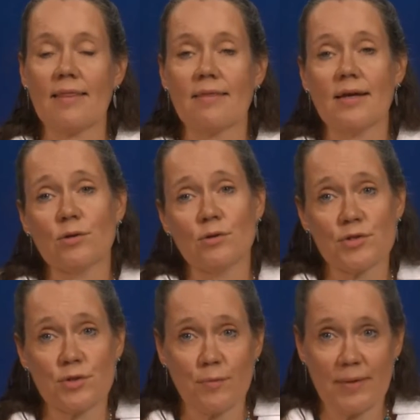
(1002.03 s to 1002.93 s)
And then
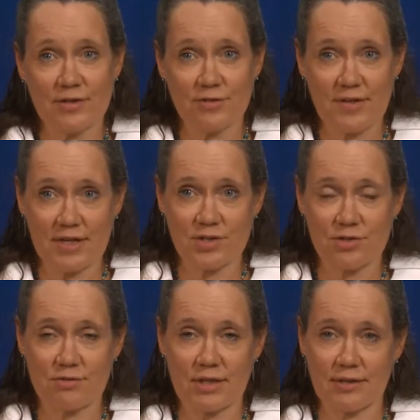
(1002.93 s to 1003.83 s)
also
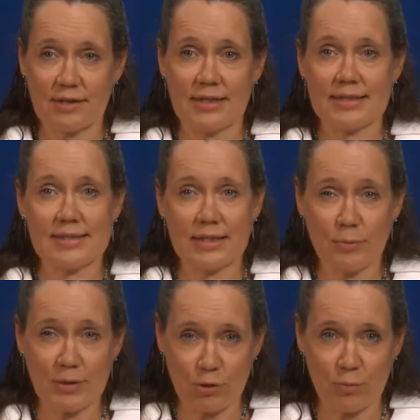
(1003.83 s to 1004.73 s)
manufacturing can
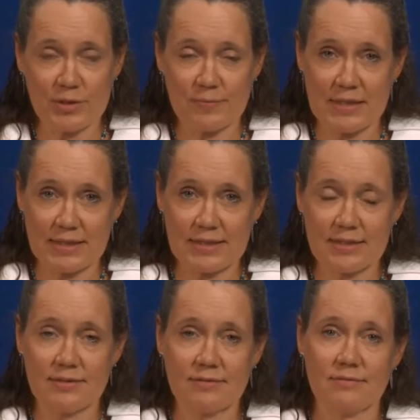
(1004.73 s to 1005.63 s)
still be
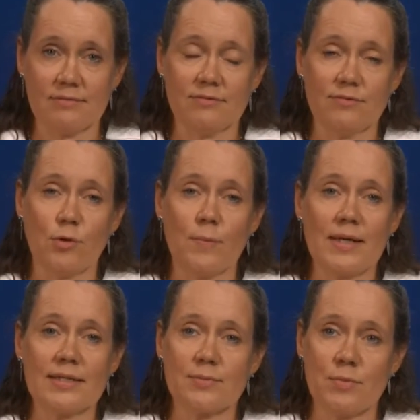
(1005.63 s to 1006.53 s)
optimized for
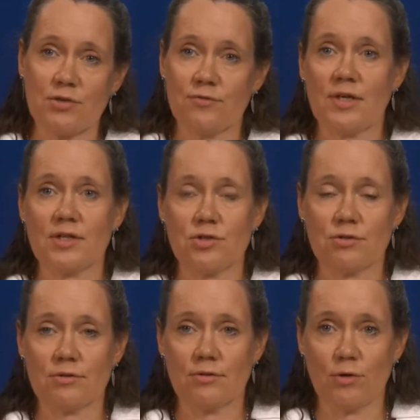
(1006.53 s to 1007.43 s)
mass
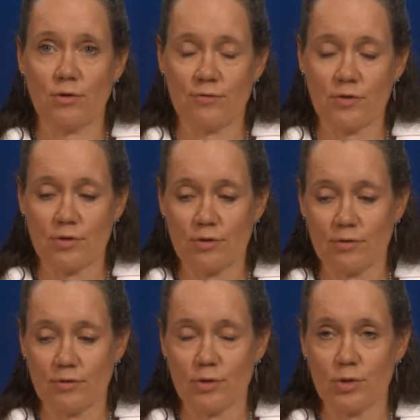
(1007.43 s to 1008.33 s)
manufacture of
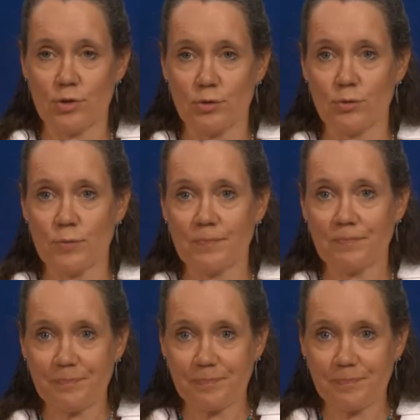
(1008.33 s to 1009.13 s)
the new